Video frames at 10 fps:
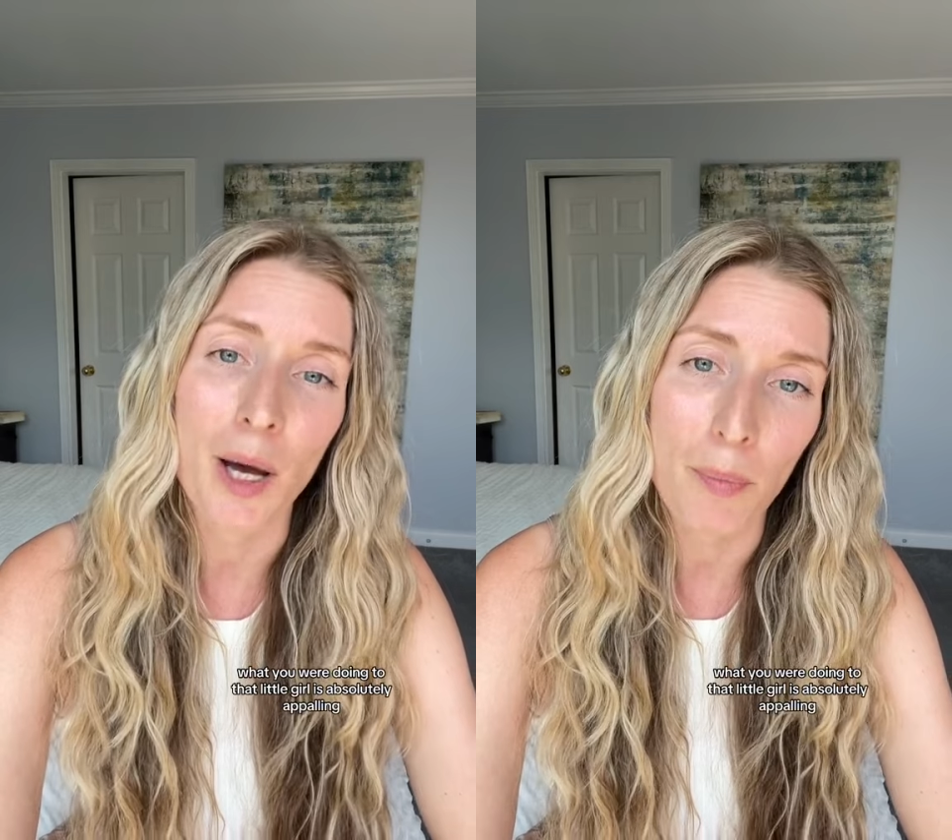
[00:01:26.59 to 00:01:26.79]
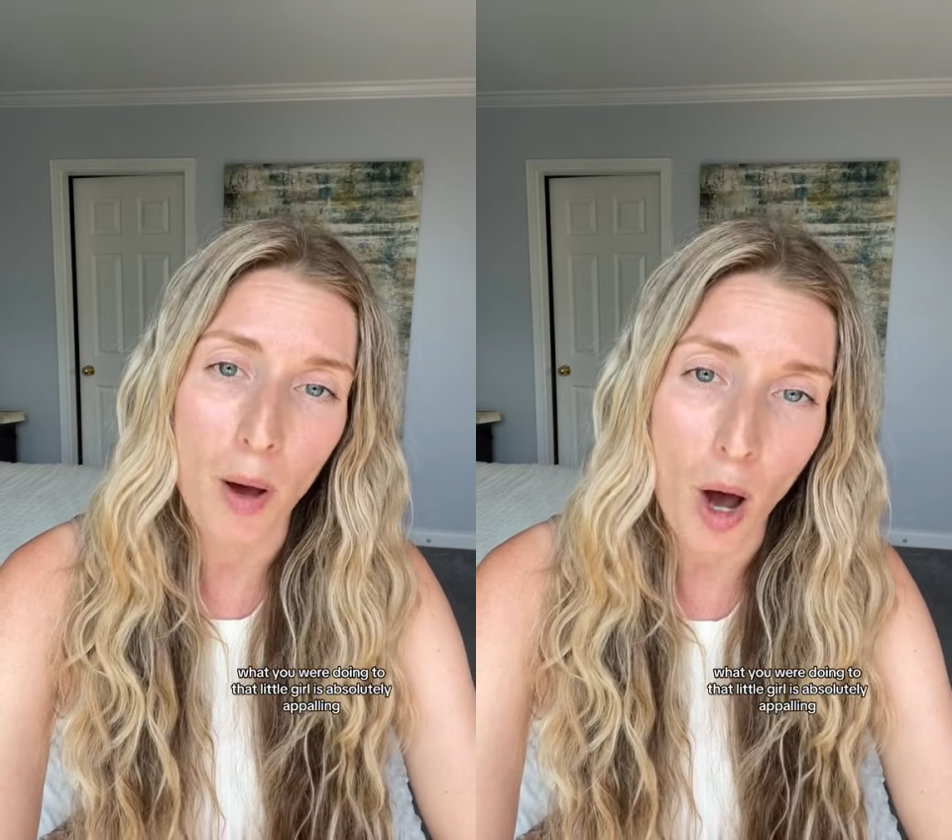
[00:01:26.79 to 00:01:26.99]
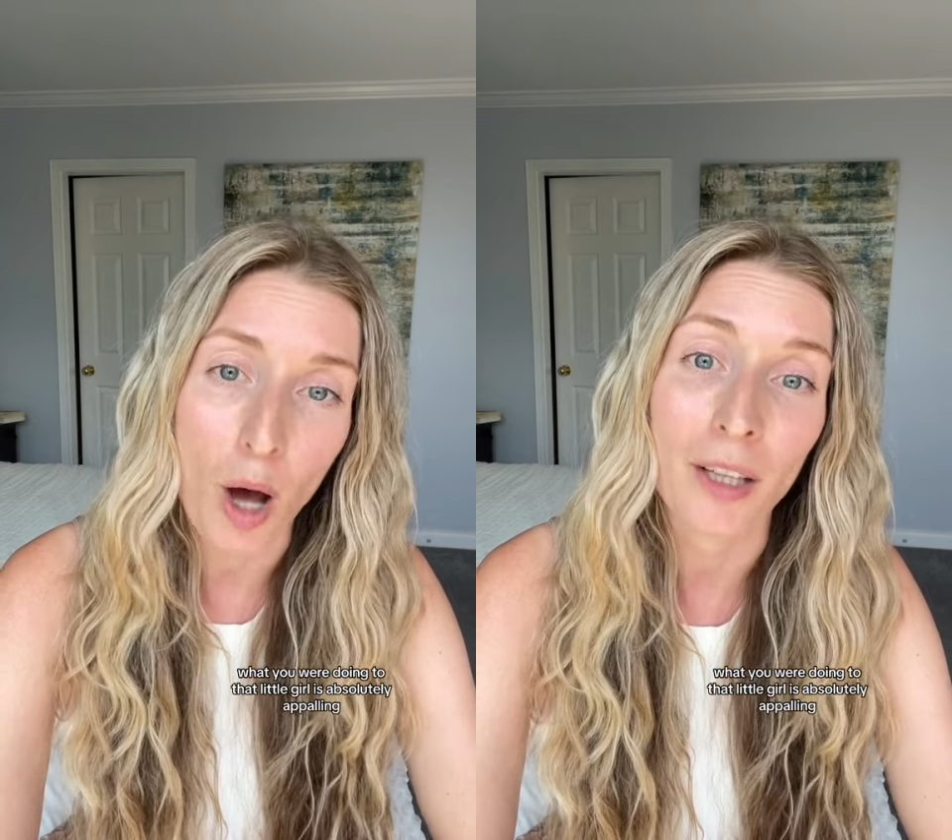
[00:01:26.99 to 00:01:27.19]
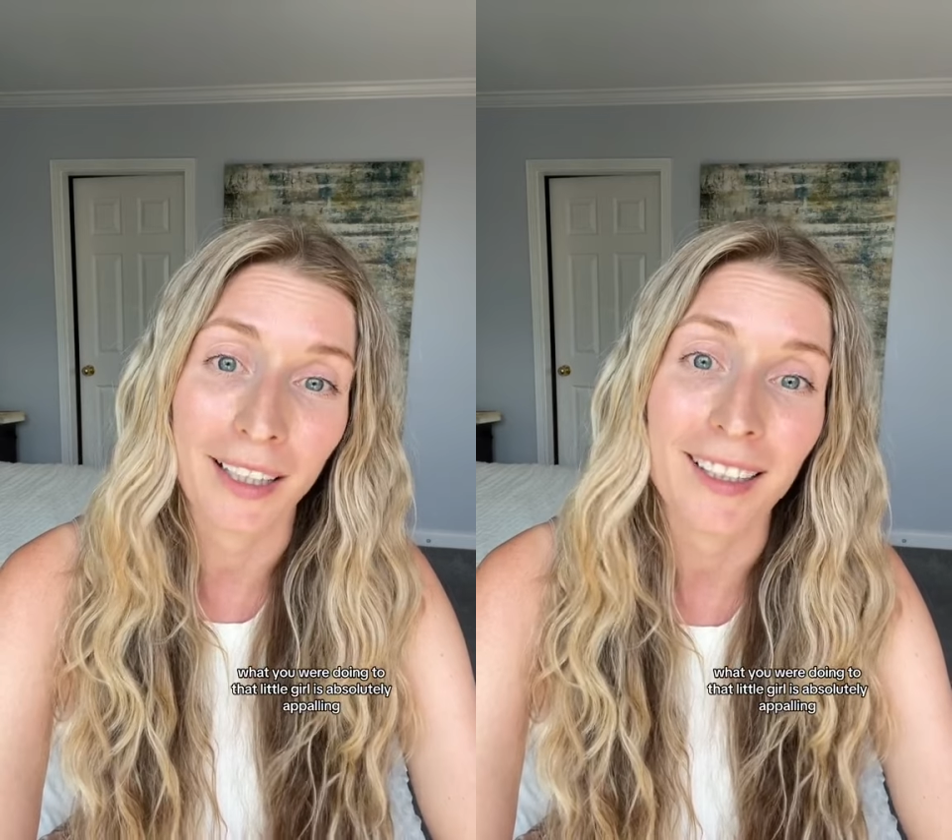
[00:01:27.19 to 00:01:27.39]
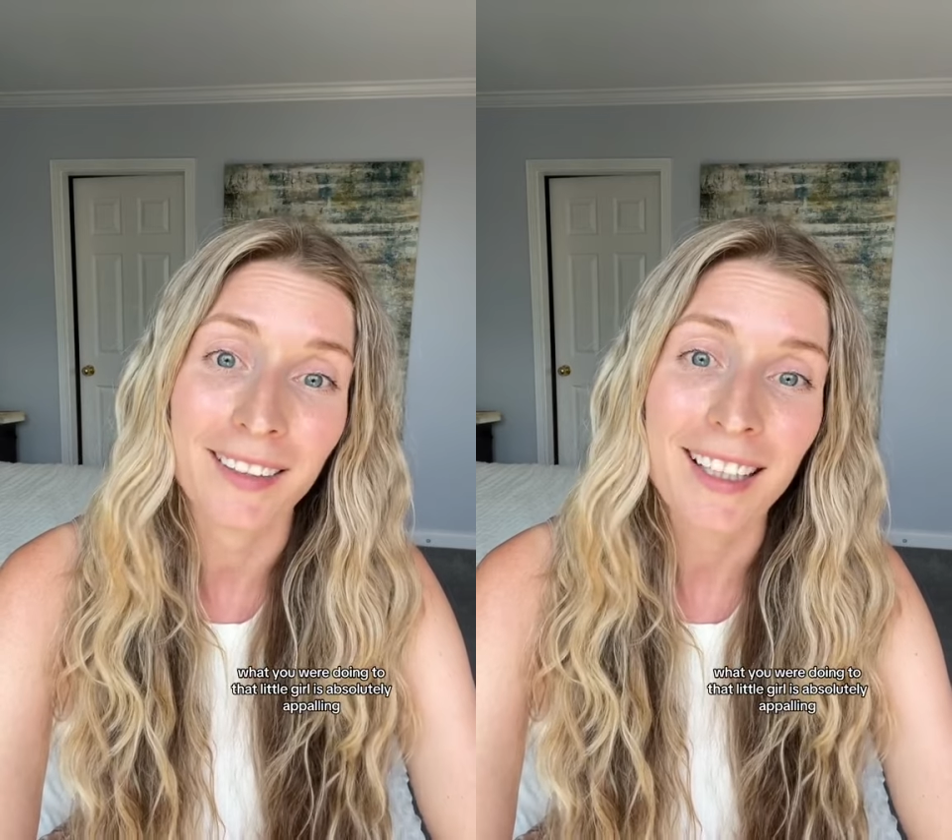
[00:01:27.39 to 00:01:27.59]

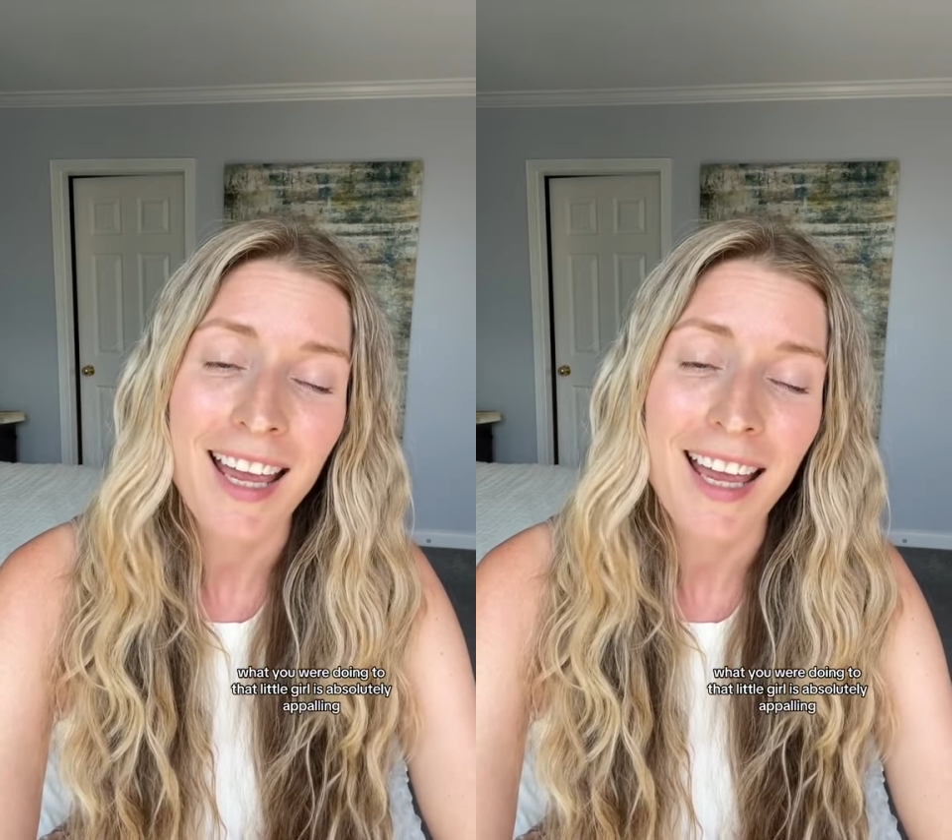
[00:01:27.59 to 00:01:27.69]
appalling.